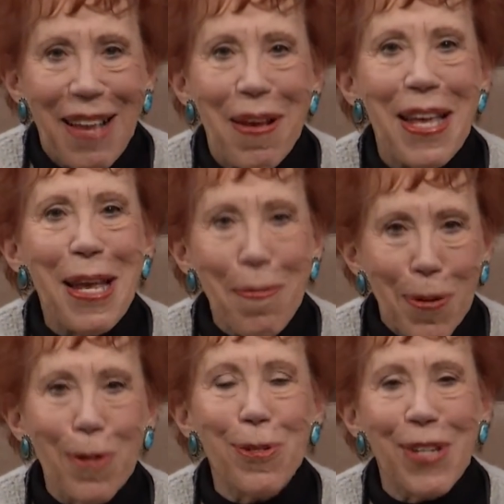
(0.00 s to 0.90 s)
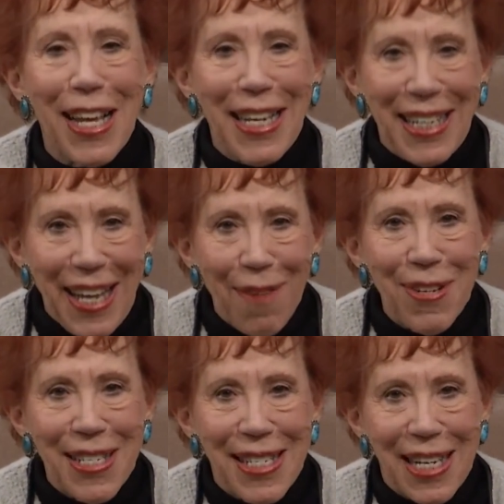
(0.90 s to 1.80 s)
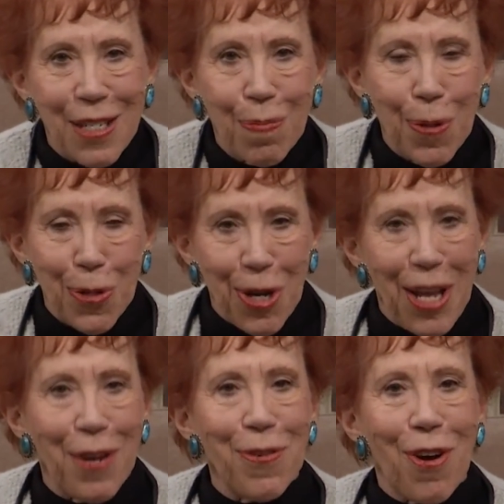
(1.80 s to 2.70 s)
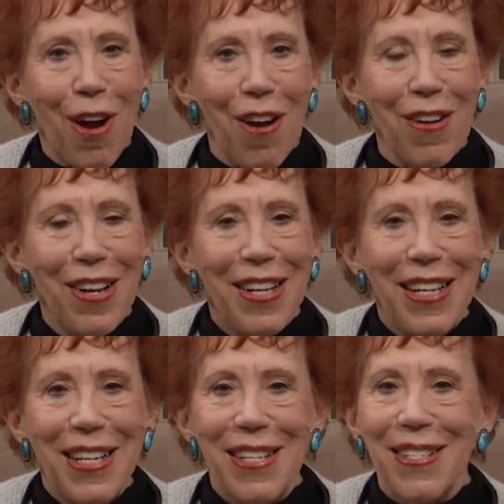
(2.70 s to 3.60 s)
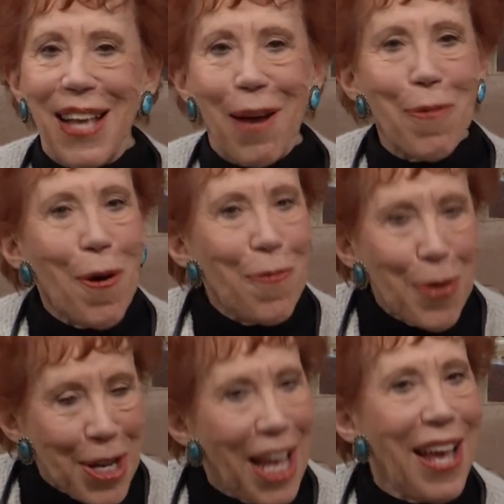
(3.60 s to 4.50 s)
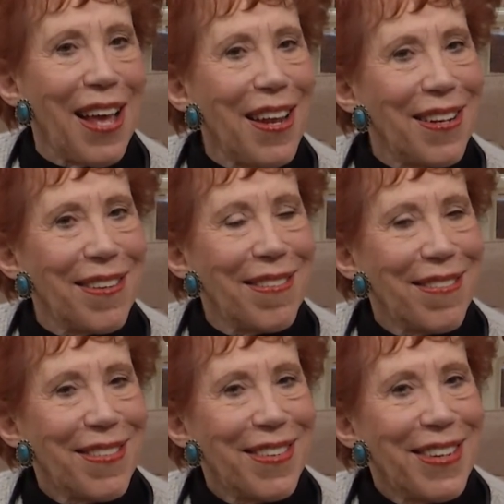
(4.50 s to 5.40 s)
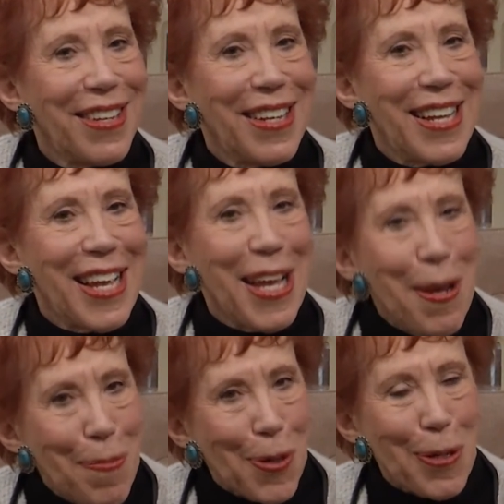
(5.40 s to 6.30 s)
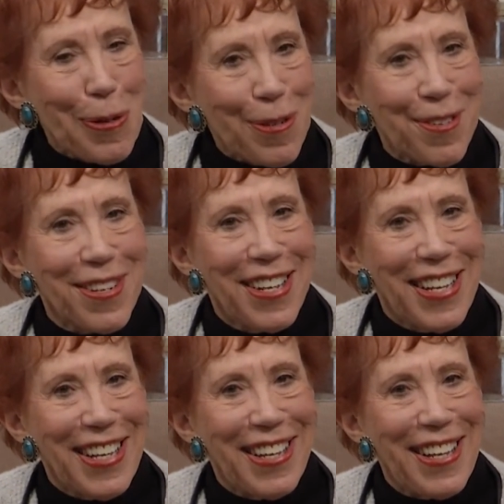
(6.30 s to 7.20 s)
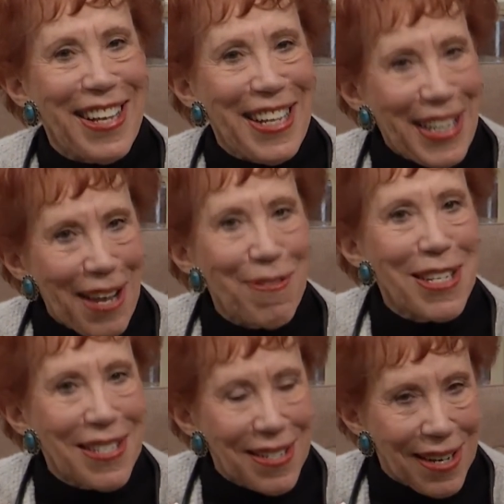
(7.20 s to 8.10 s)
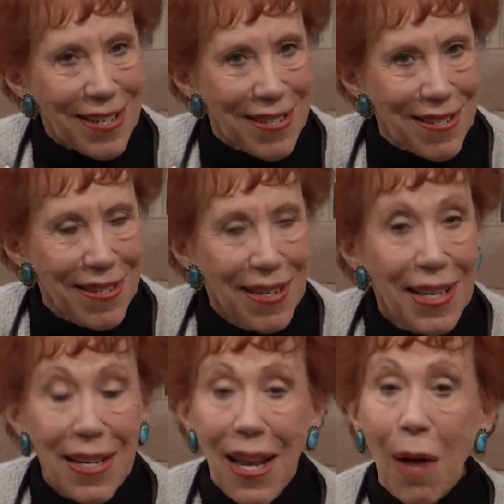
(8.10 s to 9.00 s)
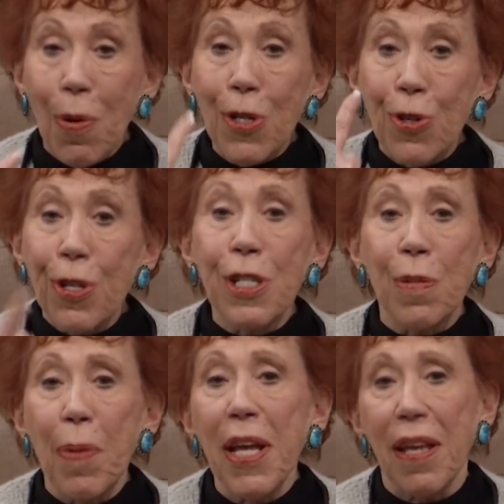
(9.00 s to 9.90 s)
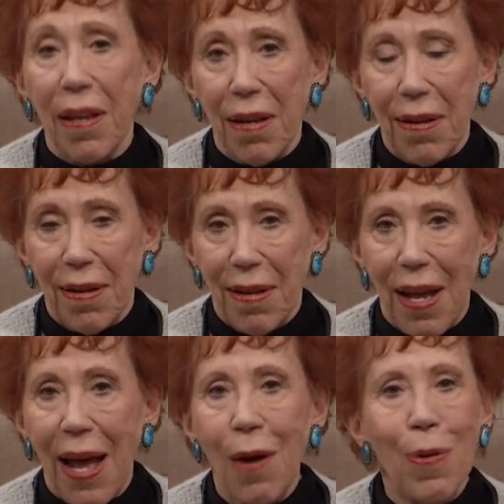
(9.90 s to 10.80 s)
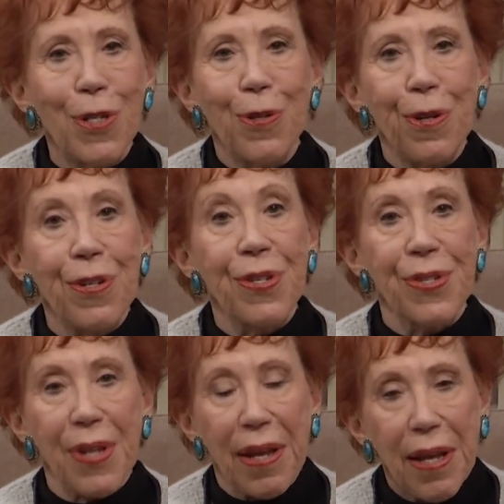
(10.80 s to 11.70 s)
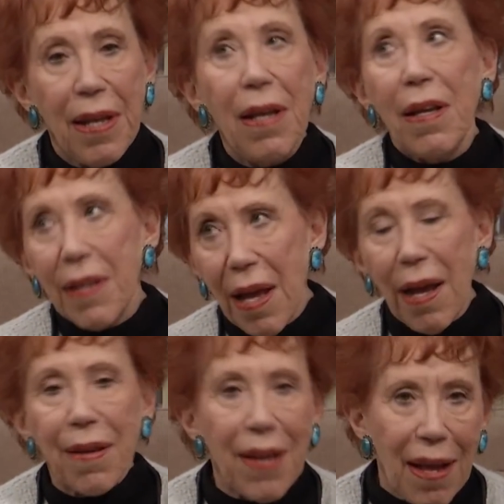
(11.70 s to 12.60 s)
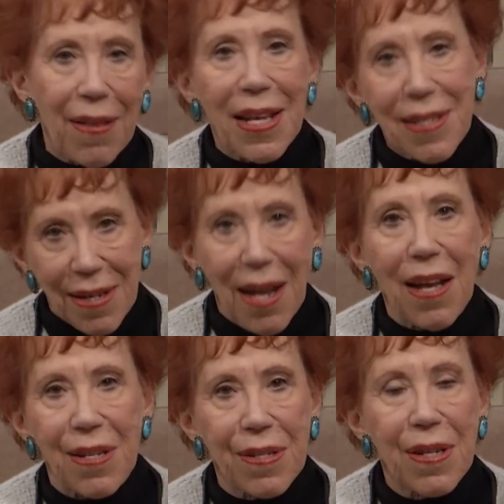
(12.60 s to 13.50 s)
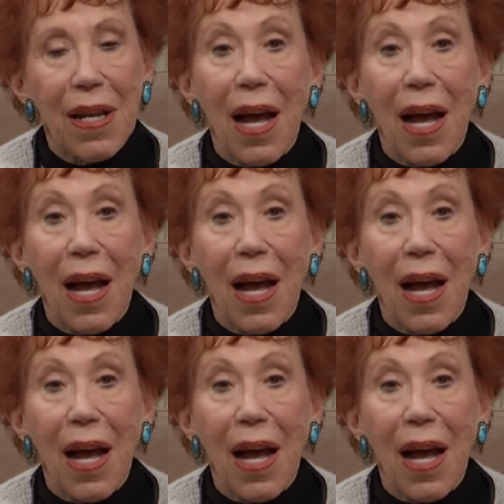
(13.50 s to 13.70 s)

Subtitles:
Hebrews 11:6. Put your hand on your heart. Say, "I won't forget." Hebrews 11:6. Now, I want you to speak it. I don't want you to just say, yeah, that's nice.